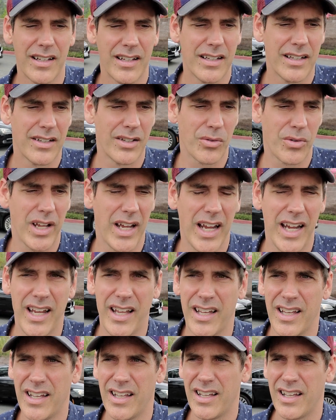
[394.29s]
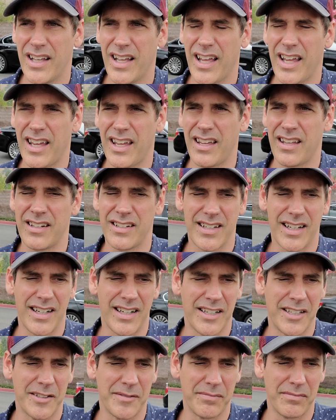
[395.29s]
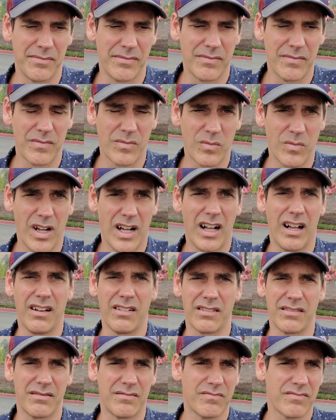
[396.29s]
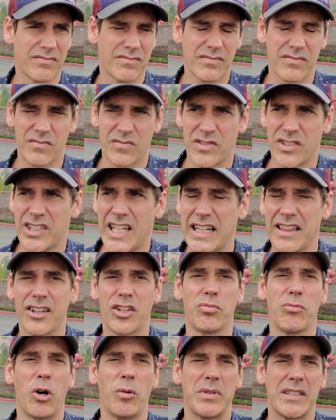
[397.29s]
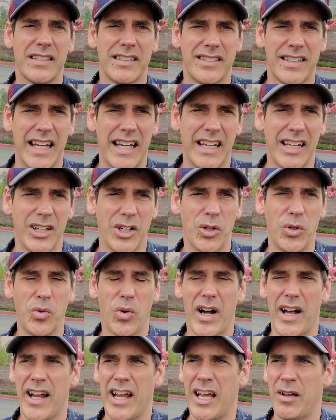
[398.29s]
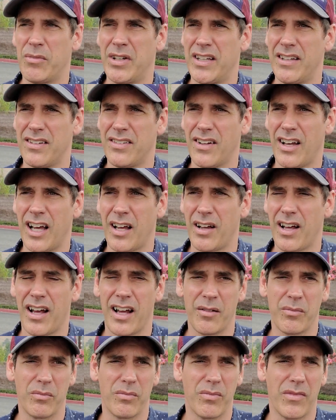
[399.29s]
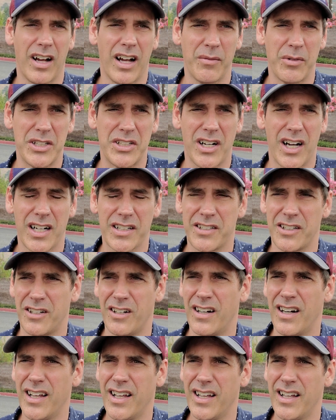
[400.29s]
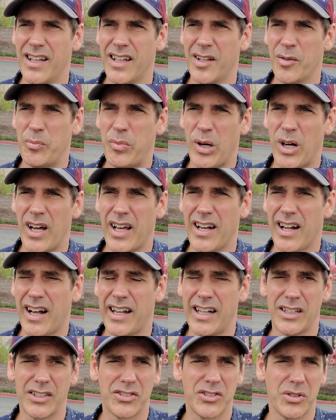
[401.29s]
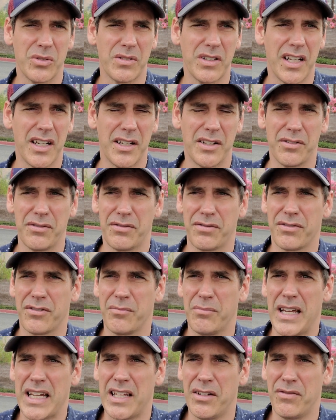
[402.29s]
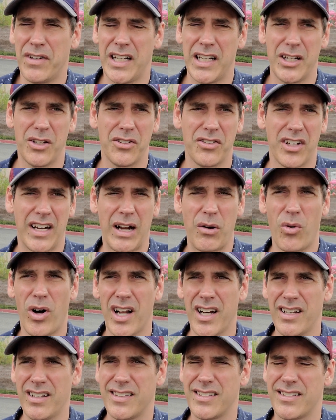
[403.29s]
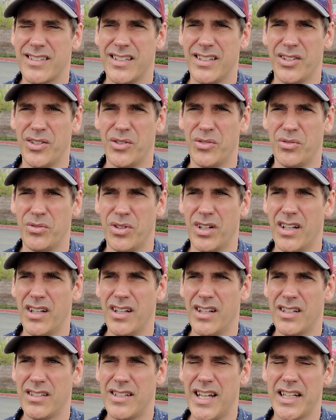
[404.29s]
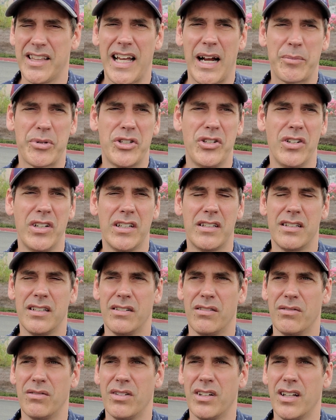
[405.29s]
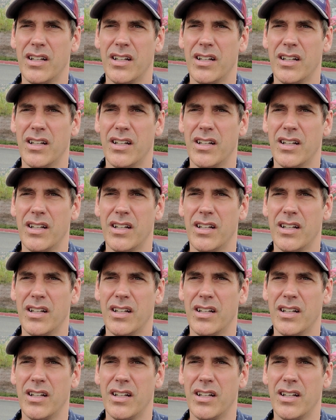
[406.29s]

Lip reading: Okay. And I'll take this moment to say, who I am is I'm a doctor, but I also love making videos, and I wanted to take the opportunity to,